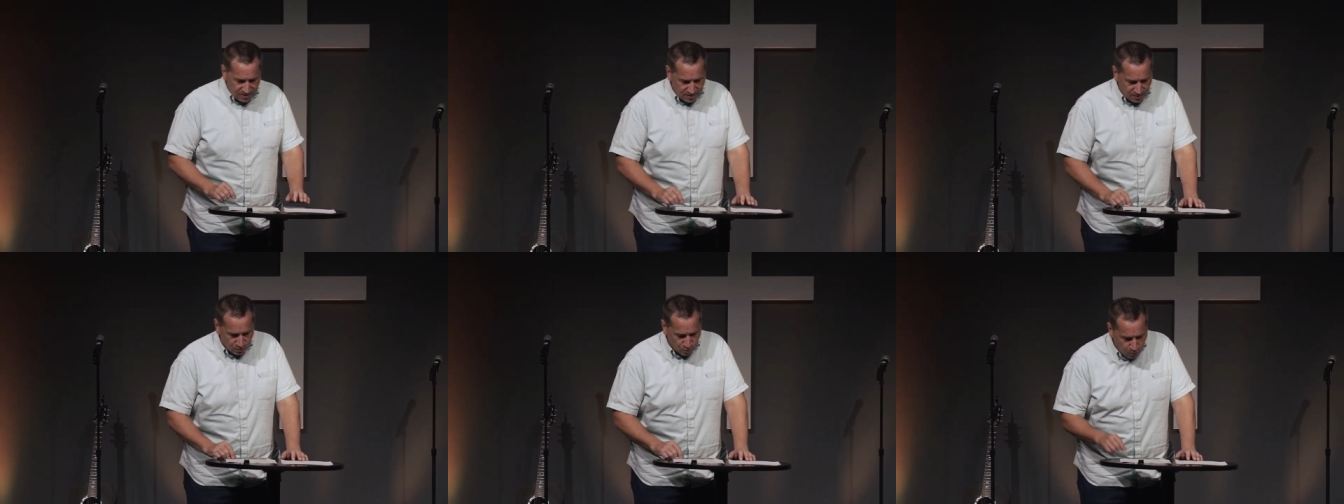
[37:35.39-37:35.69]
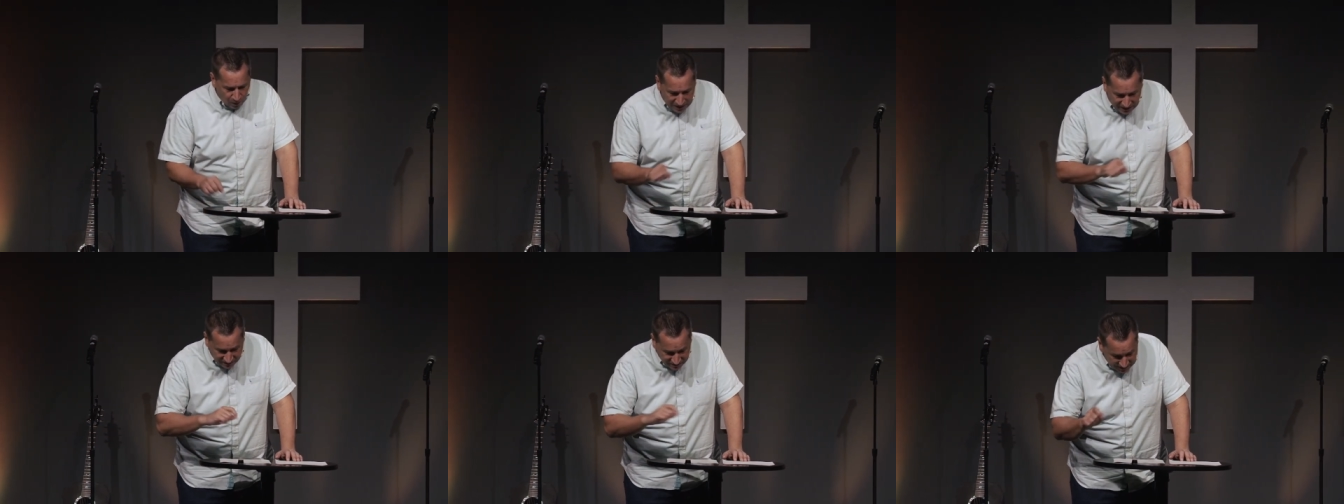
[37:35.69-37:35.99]

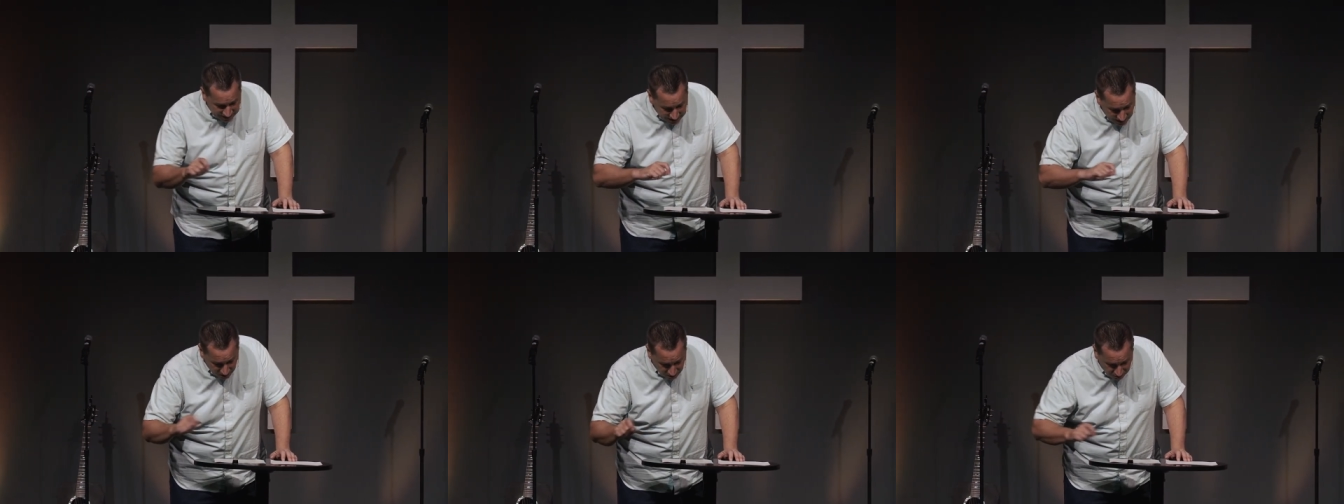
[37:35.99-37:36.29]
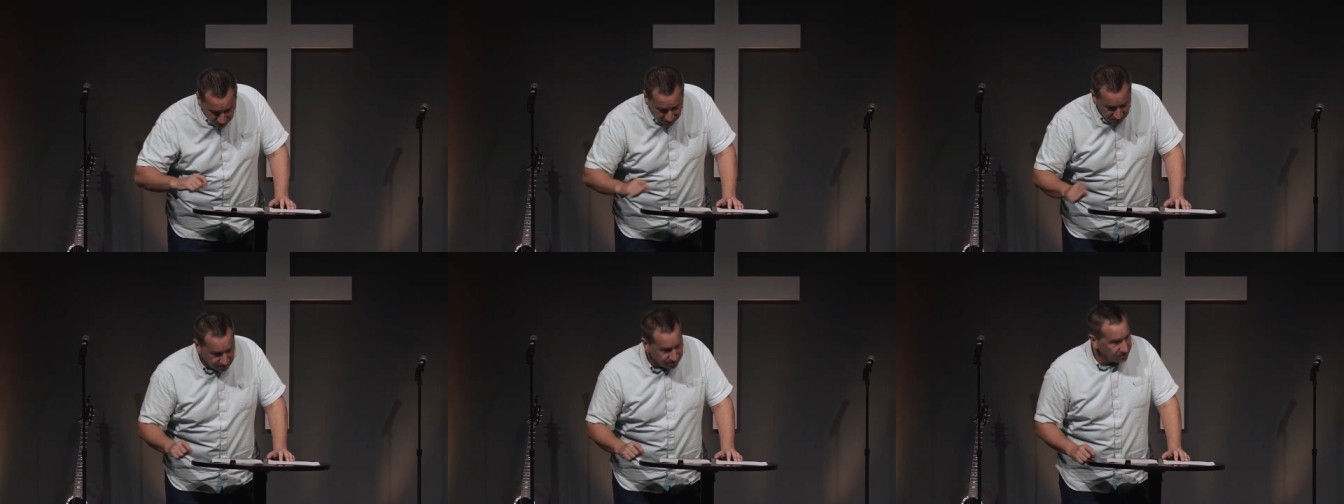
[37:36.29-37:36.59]
Write it
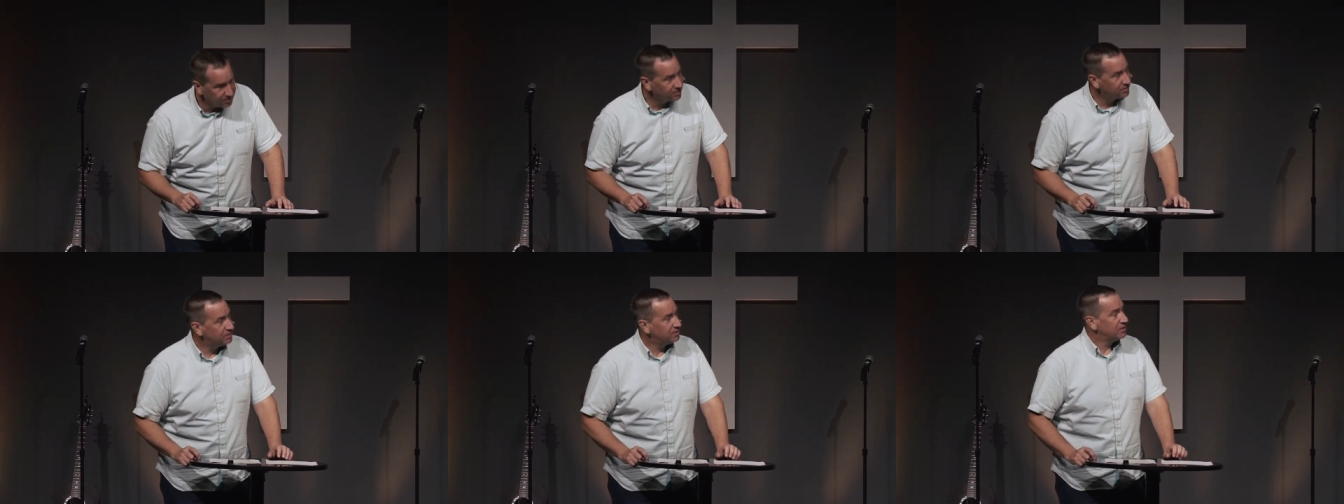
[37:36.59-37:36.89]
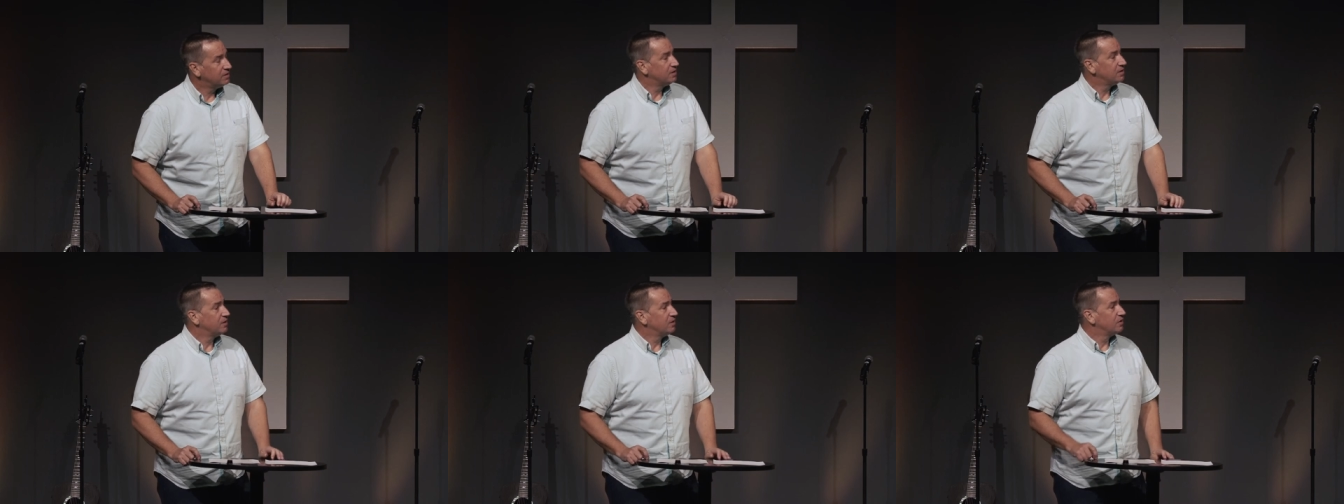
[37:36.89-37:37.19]
down.
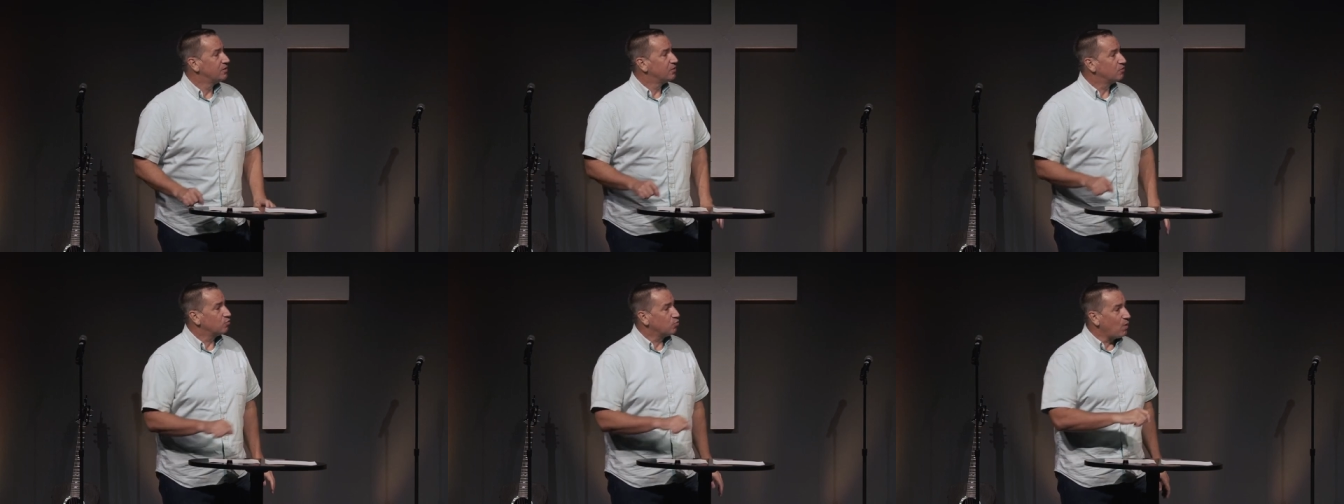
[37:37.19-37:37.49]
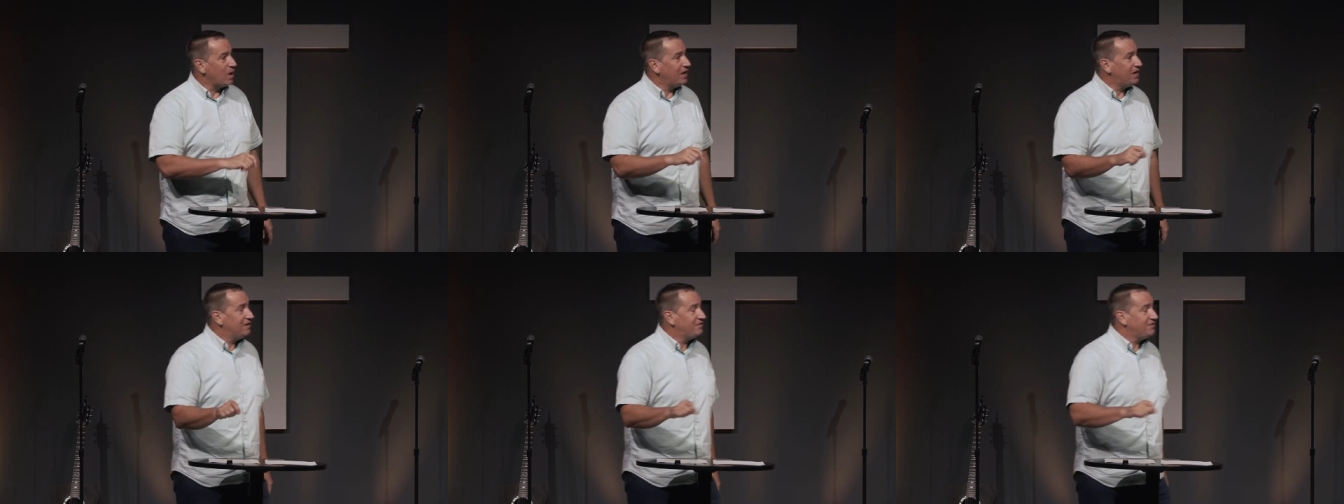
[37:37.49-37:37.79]
Write it